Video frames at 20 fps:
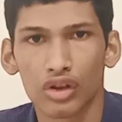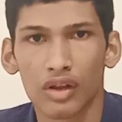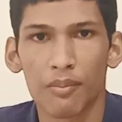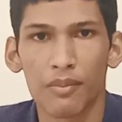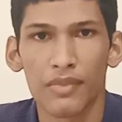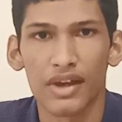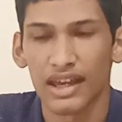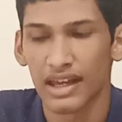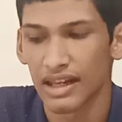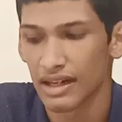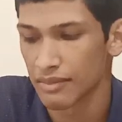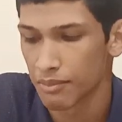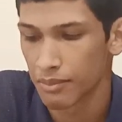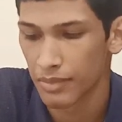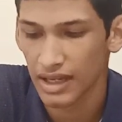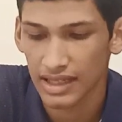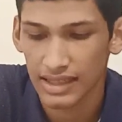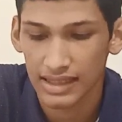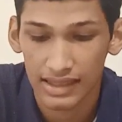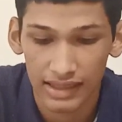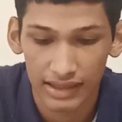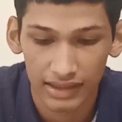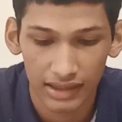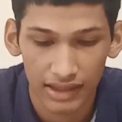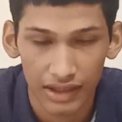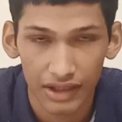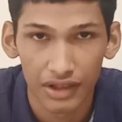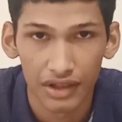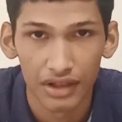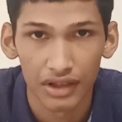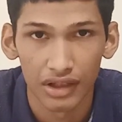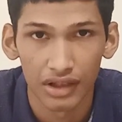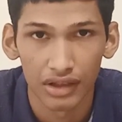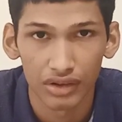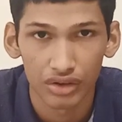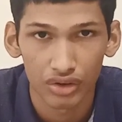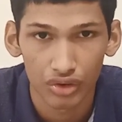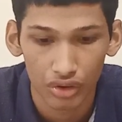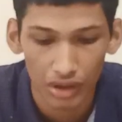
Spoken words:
to the main base ingredients.